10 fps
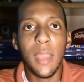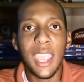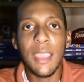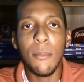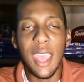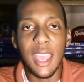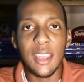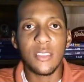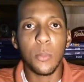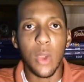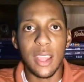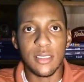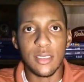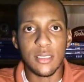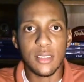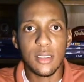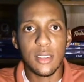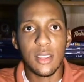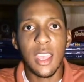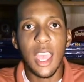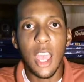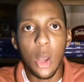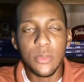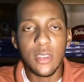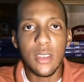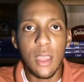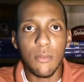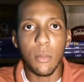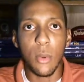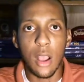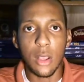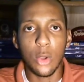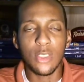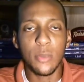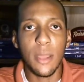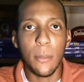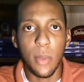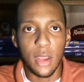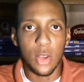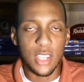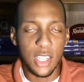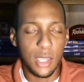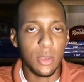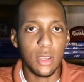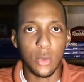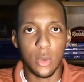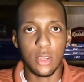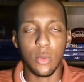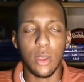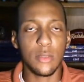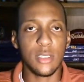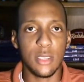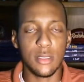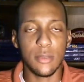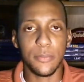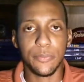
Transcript: Peyton Manning's presence helps the Denver Broncos be a better team in the 2012 season.